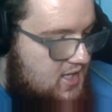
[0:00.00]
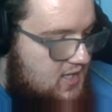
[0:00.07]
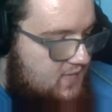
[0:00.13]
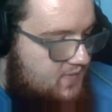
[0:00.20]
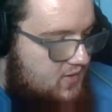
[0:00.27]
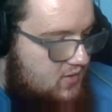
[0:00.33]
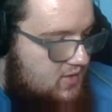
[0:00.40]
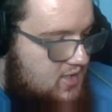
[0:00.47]
and
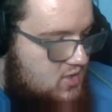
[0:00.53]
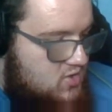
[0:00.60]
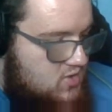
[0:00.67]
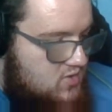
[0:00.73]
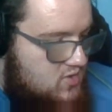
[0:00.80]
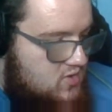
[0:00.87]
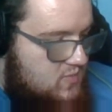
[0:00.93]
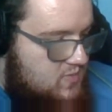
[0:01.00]

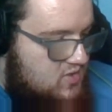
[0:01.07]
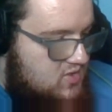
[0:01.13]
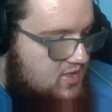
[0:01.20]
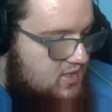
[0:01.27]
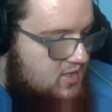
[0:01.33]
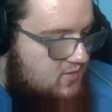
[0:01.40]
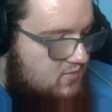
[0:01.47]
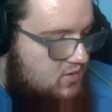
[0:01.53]
affiliations to a
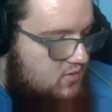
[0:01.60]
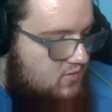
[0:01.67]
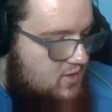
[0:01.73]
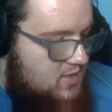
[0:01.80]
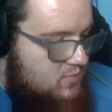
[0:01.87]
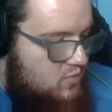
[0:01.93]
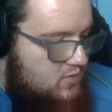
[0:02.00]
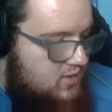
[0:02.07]
particular
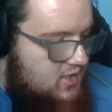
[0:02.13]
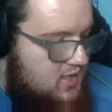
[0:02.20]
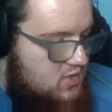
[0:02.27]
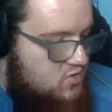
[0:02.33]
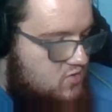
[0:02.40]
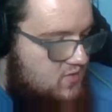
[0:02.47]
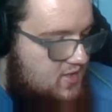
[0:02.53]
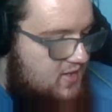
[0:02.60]
club or
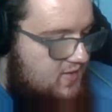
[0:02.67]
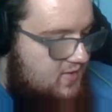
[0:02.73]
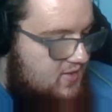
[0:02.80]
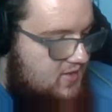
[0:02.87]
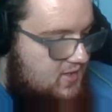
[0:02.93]
country.